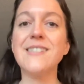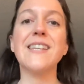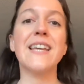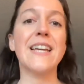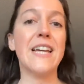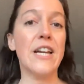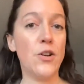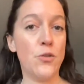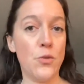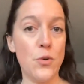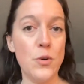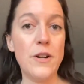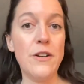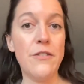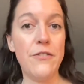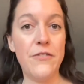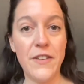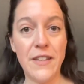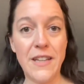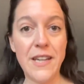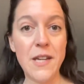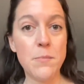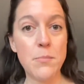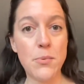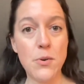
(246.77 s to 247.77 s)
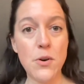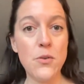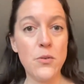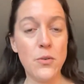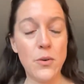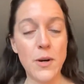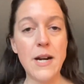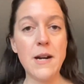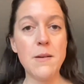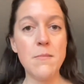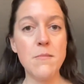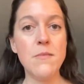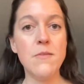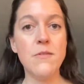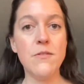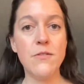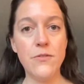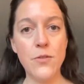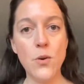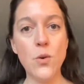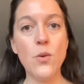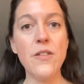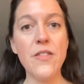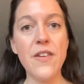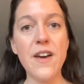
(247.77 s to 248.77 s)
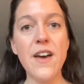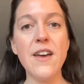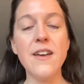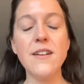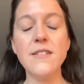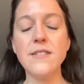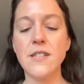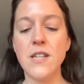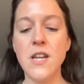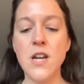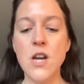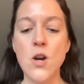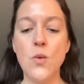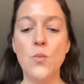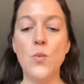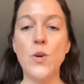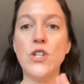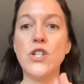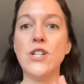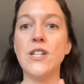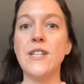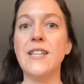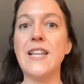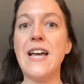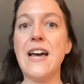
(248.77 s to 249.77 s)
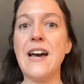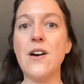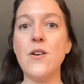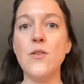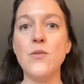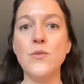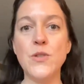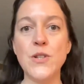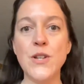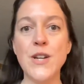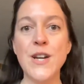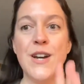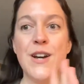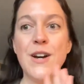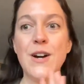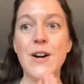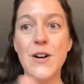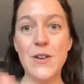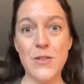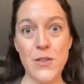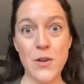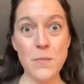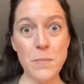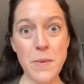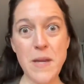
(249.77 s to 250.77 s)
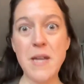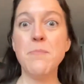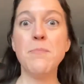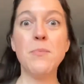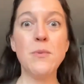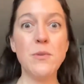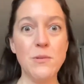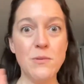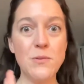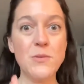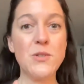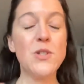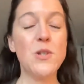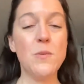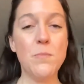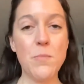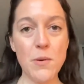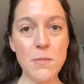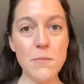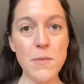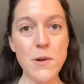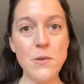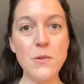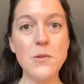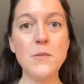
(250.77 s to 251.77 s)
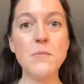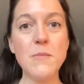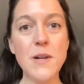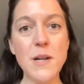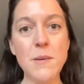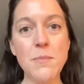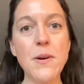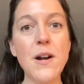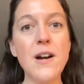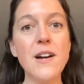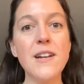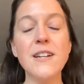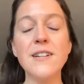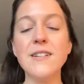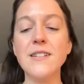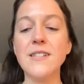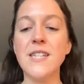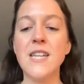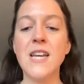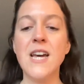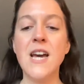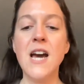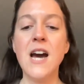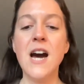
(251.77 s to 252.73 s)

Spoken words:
Like I grew an affiliate program for that, which allowed other people to promote my product.